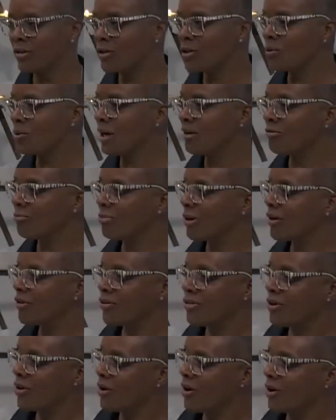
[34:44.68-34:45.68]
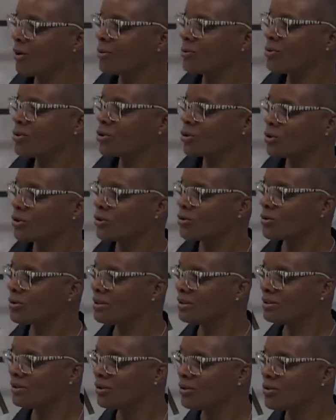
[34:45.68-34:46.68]
you have birthed your own
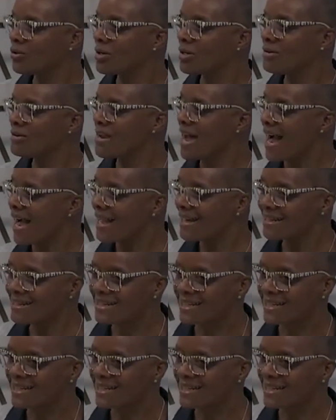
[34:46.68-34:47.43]
children or not,